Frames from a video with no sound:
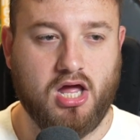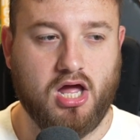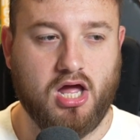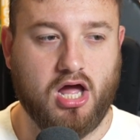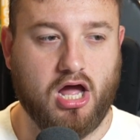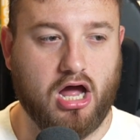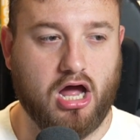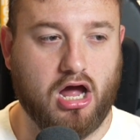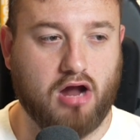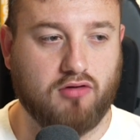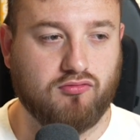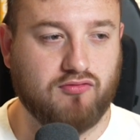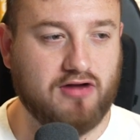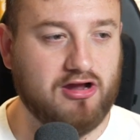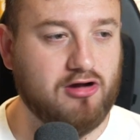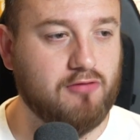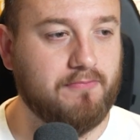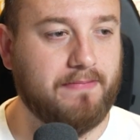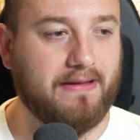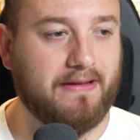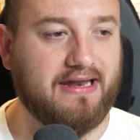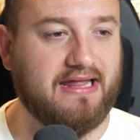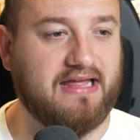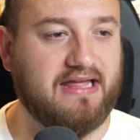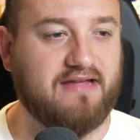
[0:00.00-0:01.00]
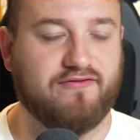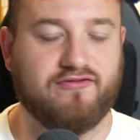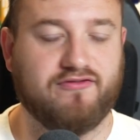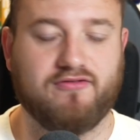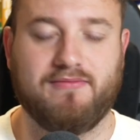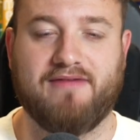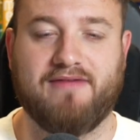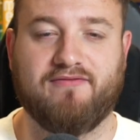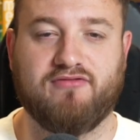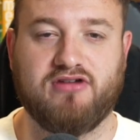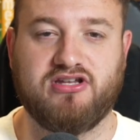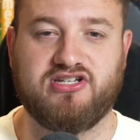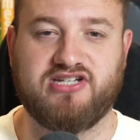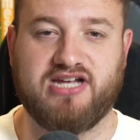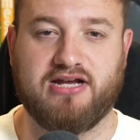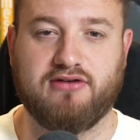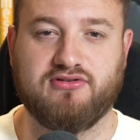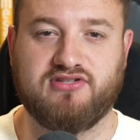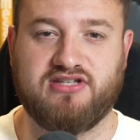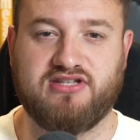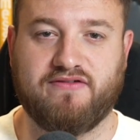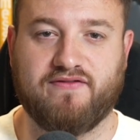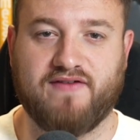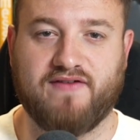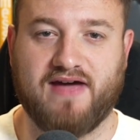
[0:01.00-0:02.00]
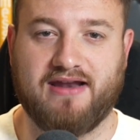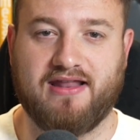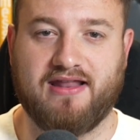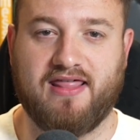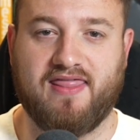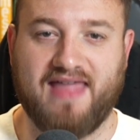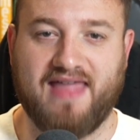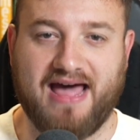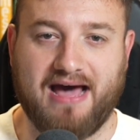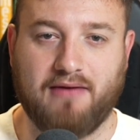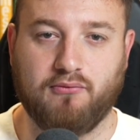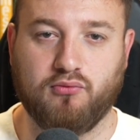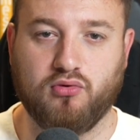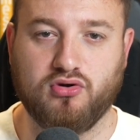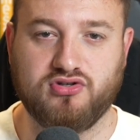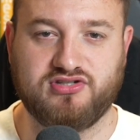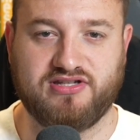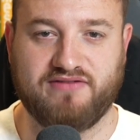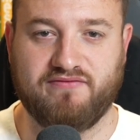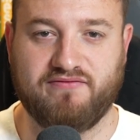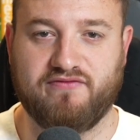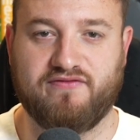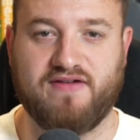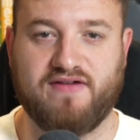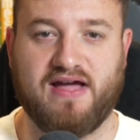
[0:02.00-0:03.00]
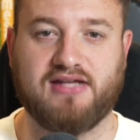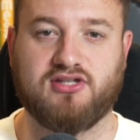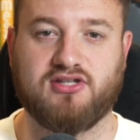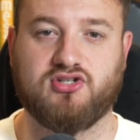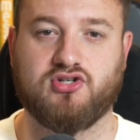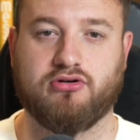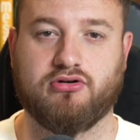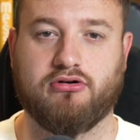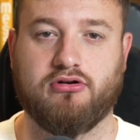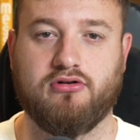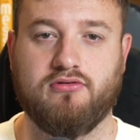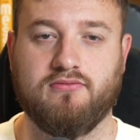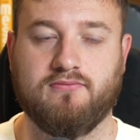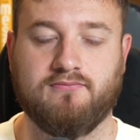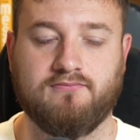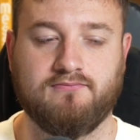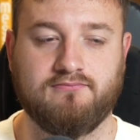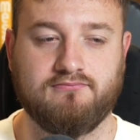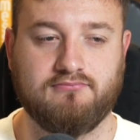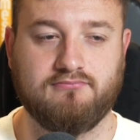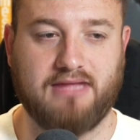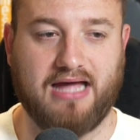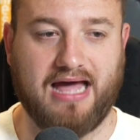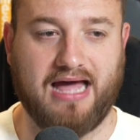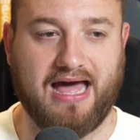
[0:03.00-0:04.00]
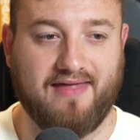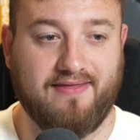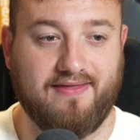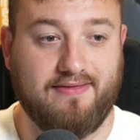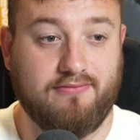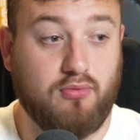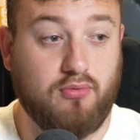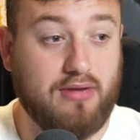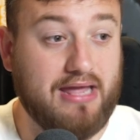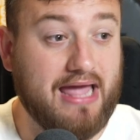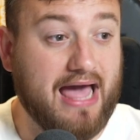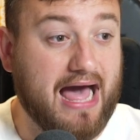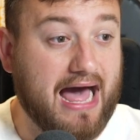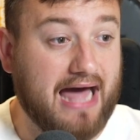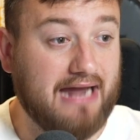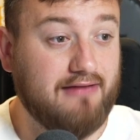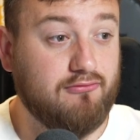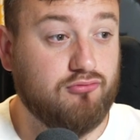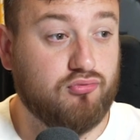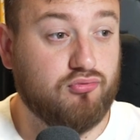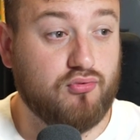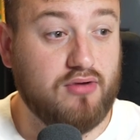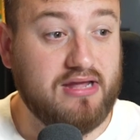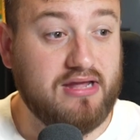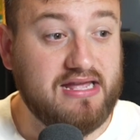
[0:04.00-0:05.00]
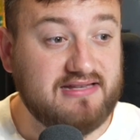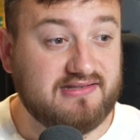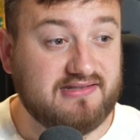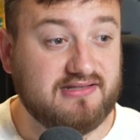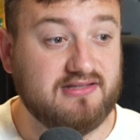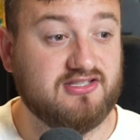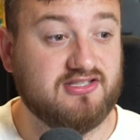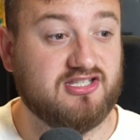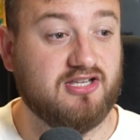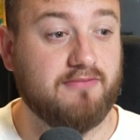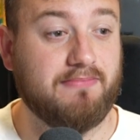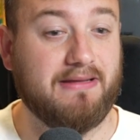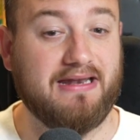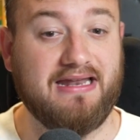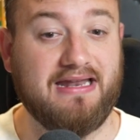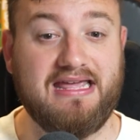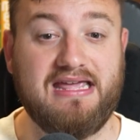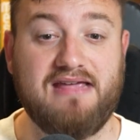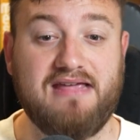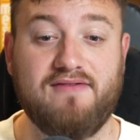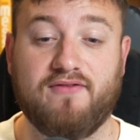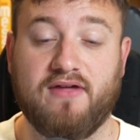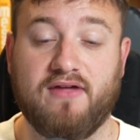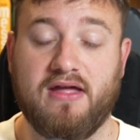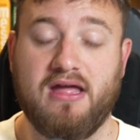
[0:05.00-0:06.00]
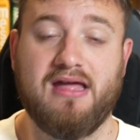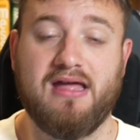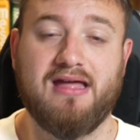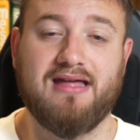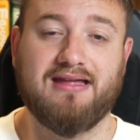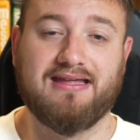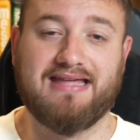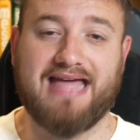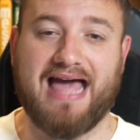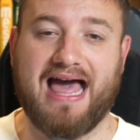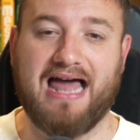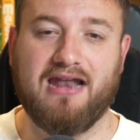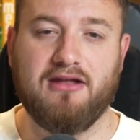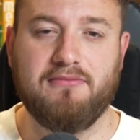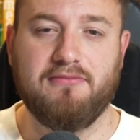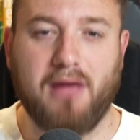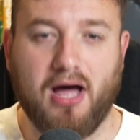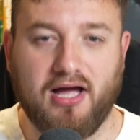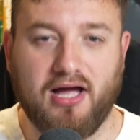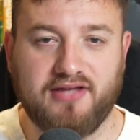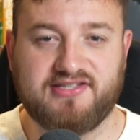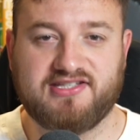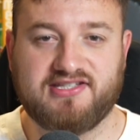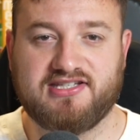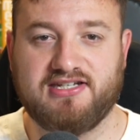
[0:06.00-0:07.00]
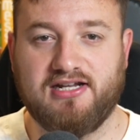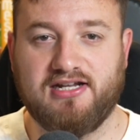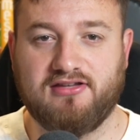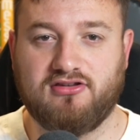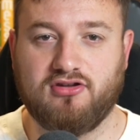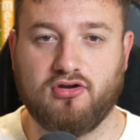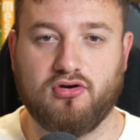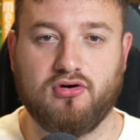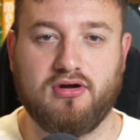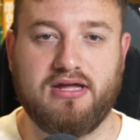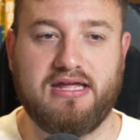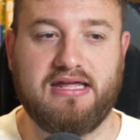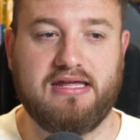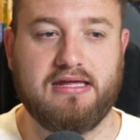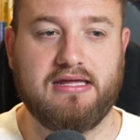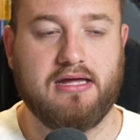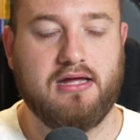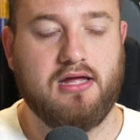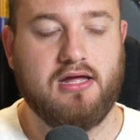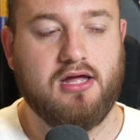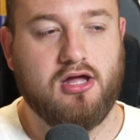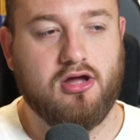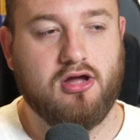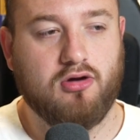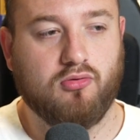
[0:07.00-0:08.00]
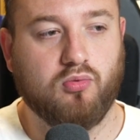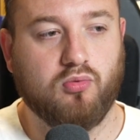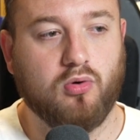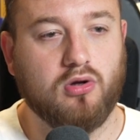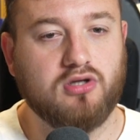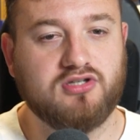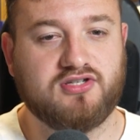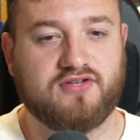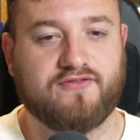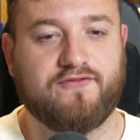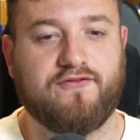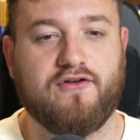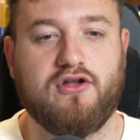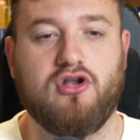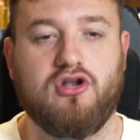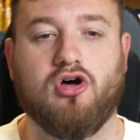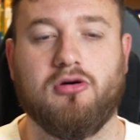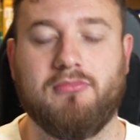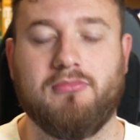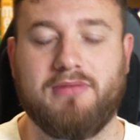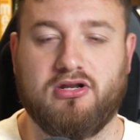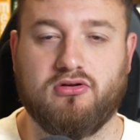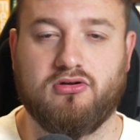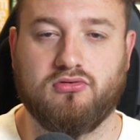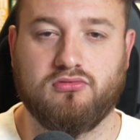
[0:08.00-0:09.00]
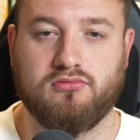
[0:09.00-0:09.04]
a real belief from every Chelsea fan that that was in fact true. And we had reason to believe. Callum Hudson-Odoi was phenomenal.